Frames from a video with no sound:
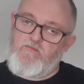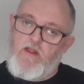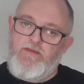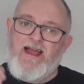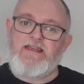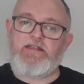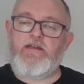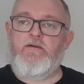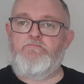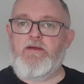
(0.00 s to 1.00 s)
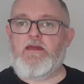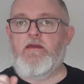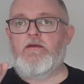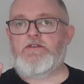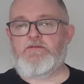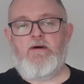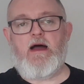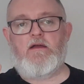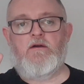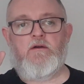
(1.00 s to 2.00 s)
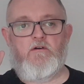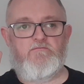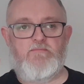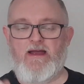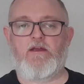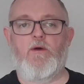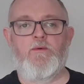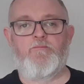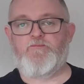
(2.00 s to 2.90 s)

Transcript: Nice big smack of mango.